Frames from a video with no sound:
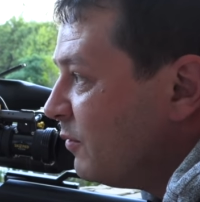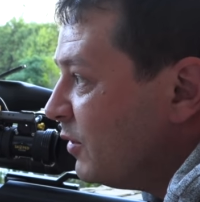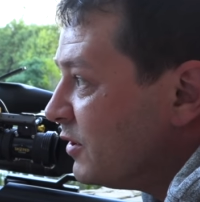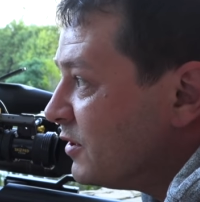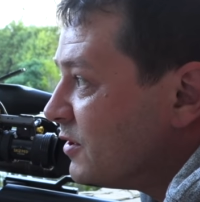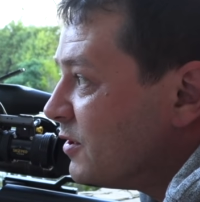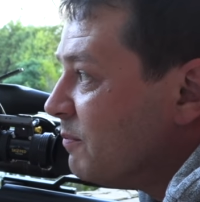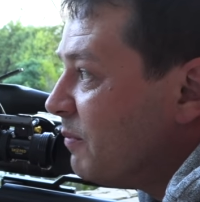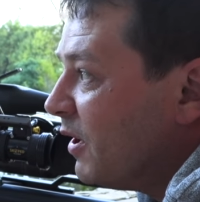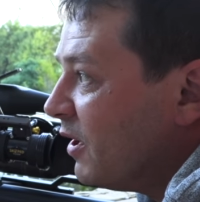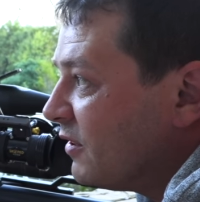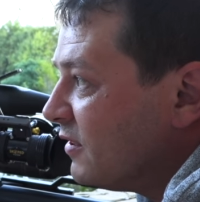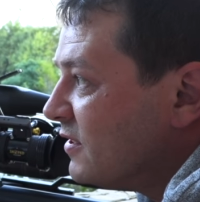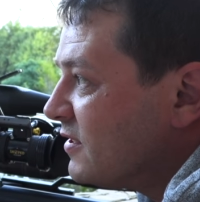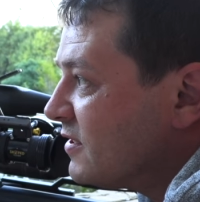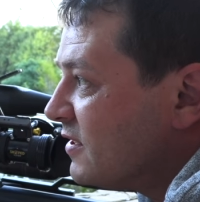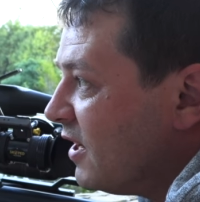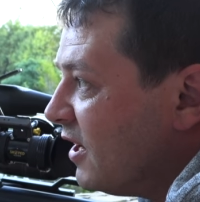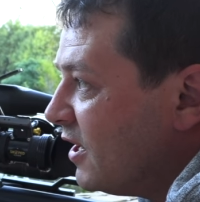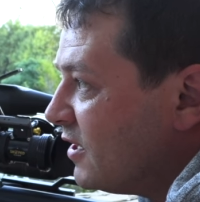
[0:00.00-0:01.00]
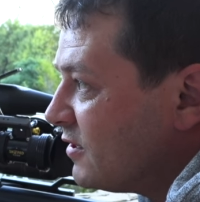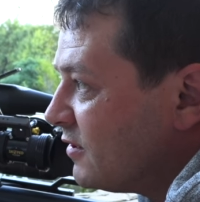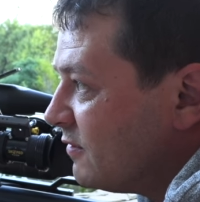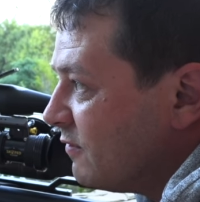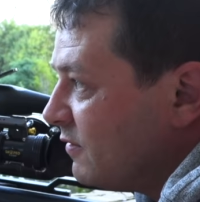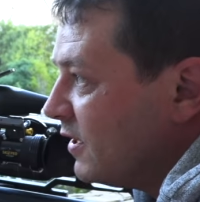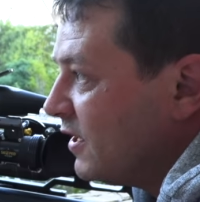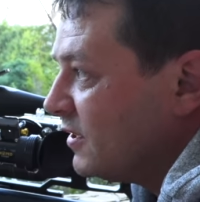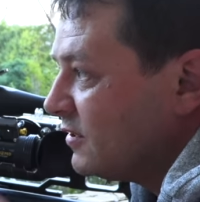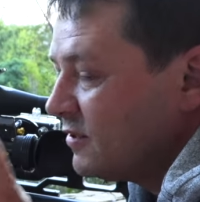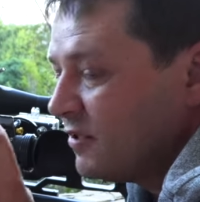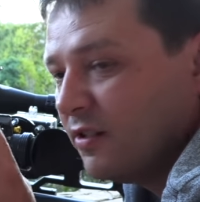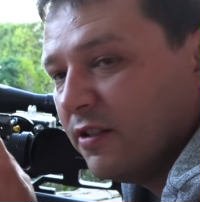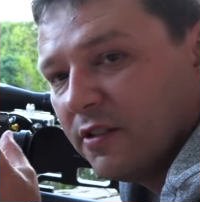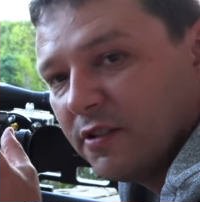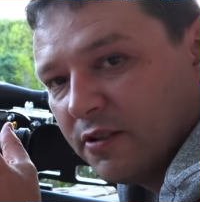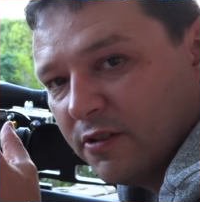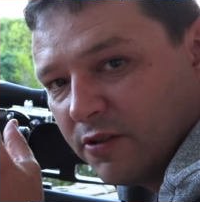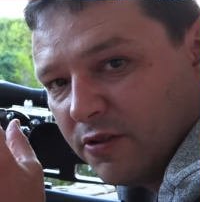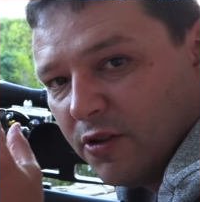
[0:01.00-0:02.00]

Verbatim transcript: which is about the size of that uh,